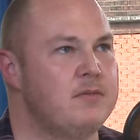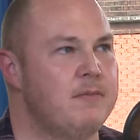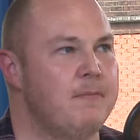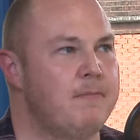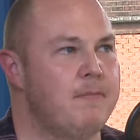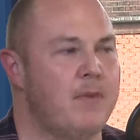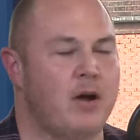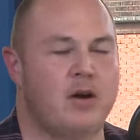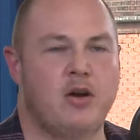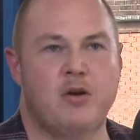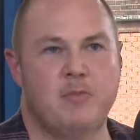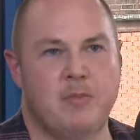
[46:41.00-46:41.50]

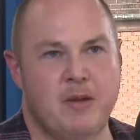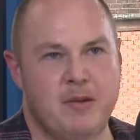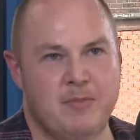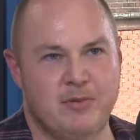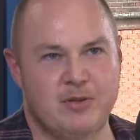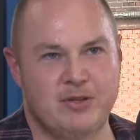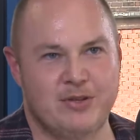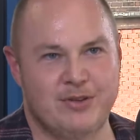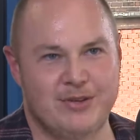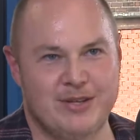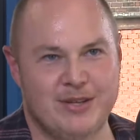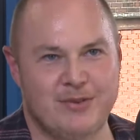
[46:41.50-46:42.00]
I know people
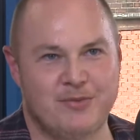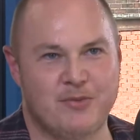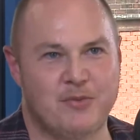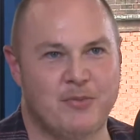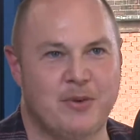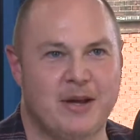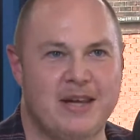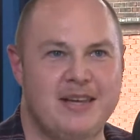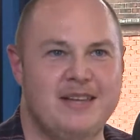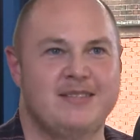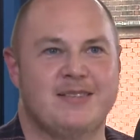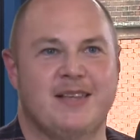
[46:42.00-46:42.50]
do it different
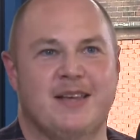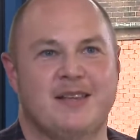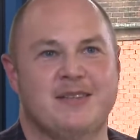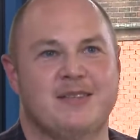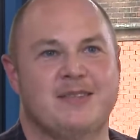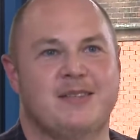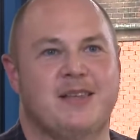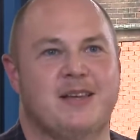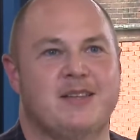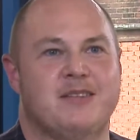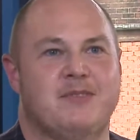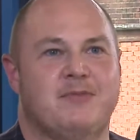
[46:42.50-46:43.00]
ways.
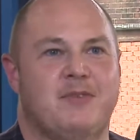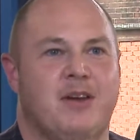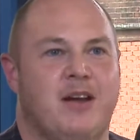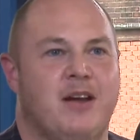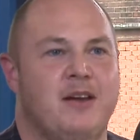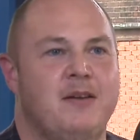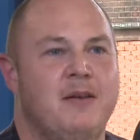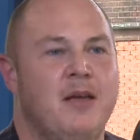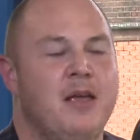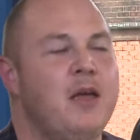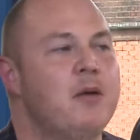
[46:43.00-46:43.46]
That's fine.